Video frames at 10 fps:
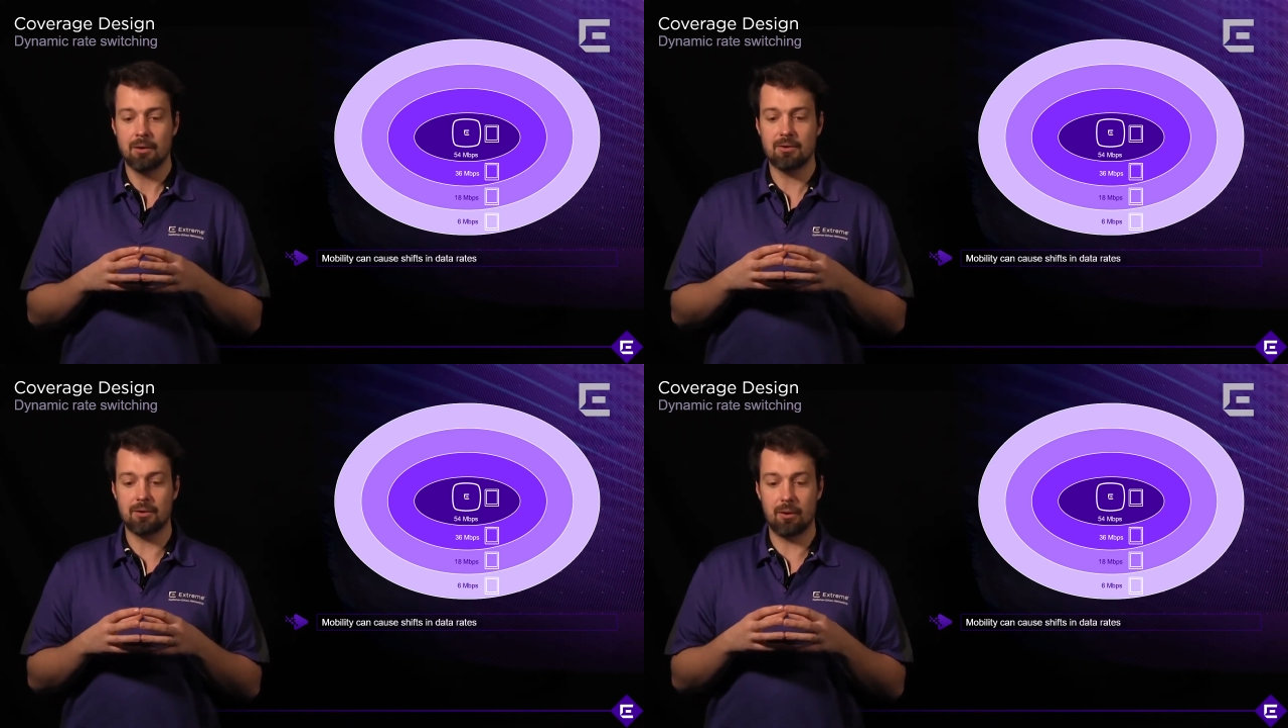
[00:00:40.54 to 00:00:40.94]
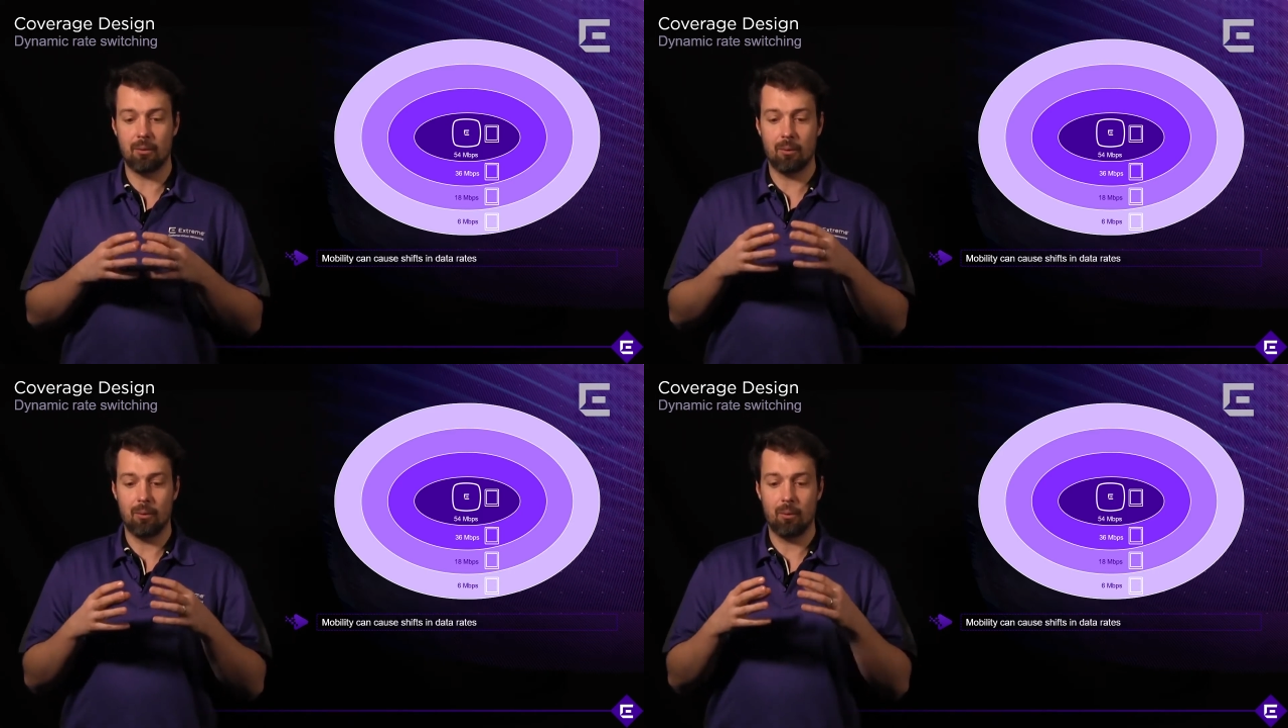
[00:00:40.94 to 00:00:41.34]

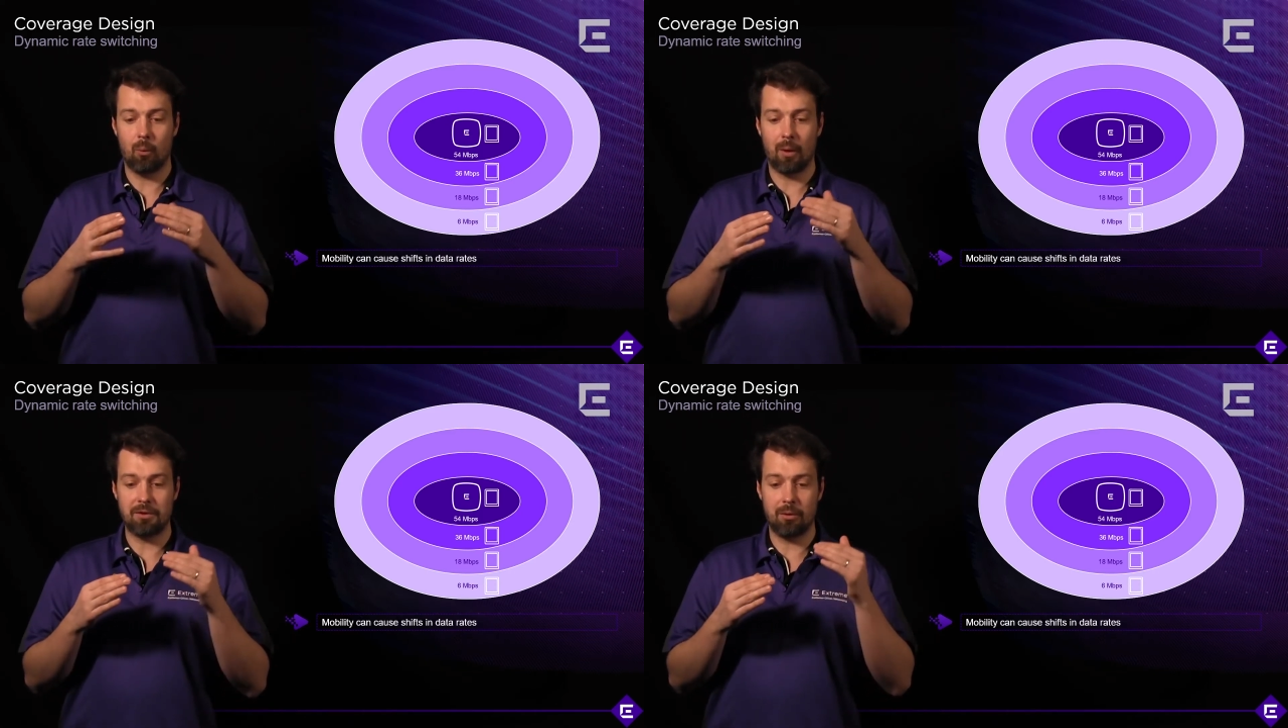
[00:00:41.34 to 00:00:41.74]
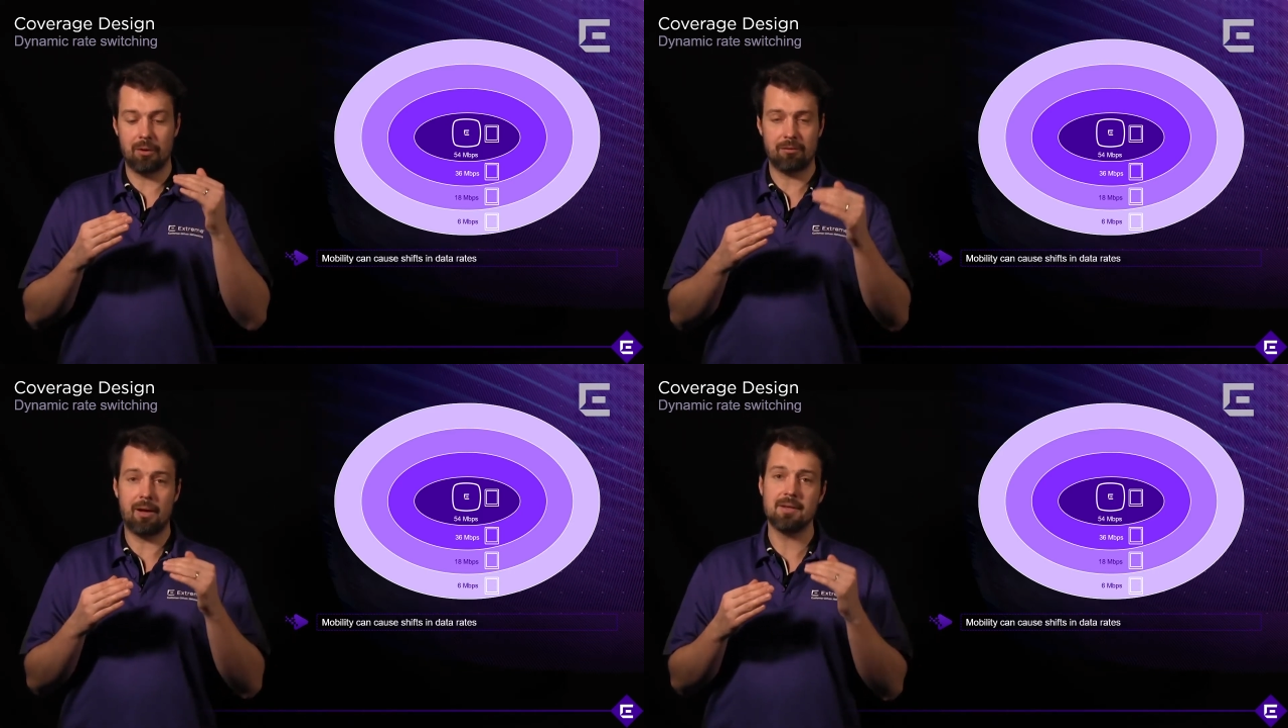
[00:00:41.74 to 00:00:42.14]
So what your
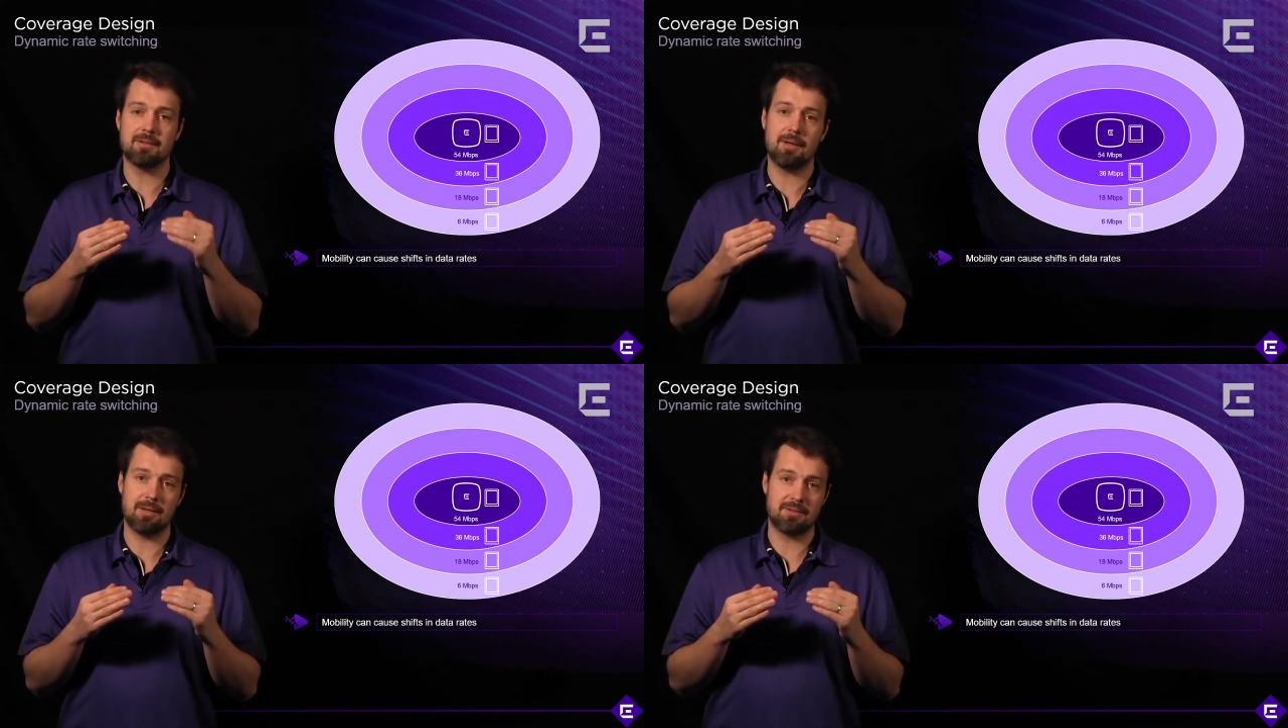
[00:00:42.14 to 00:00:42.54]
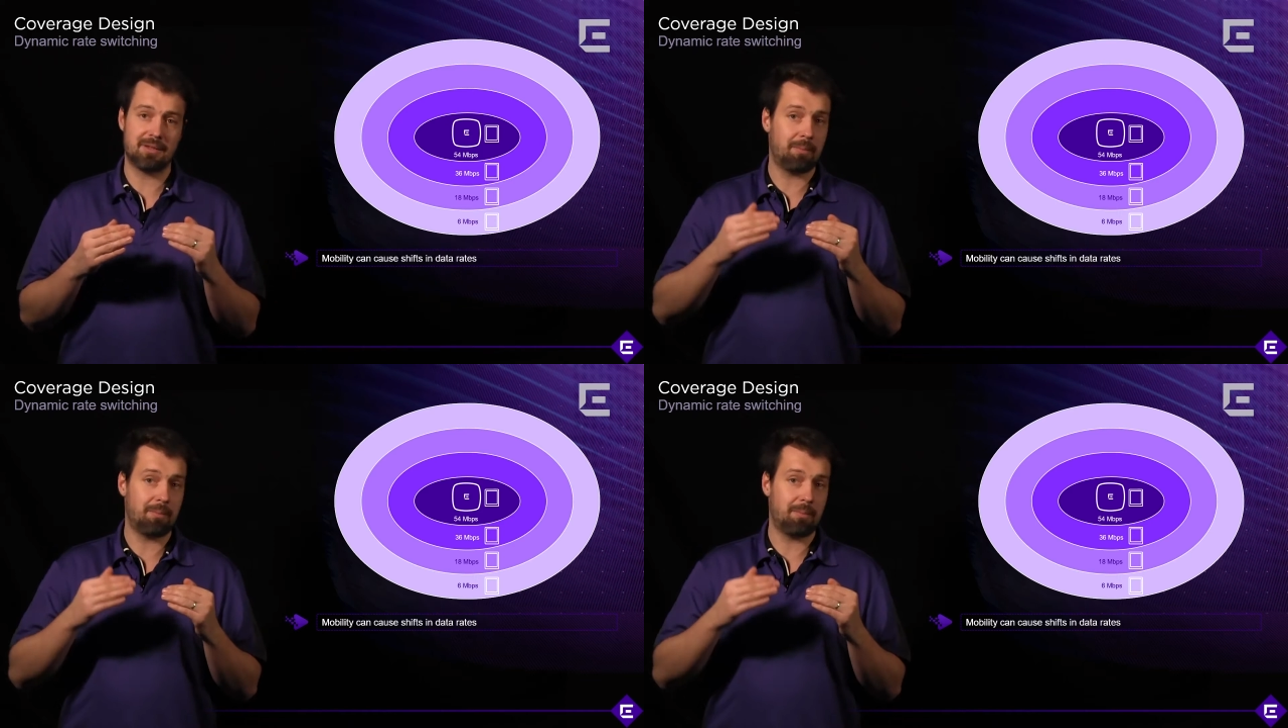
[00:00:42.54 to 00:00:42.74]
device does,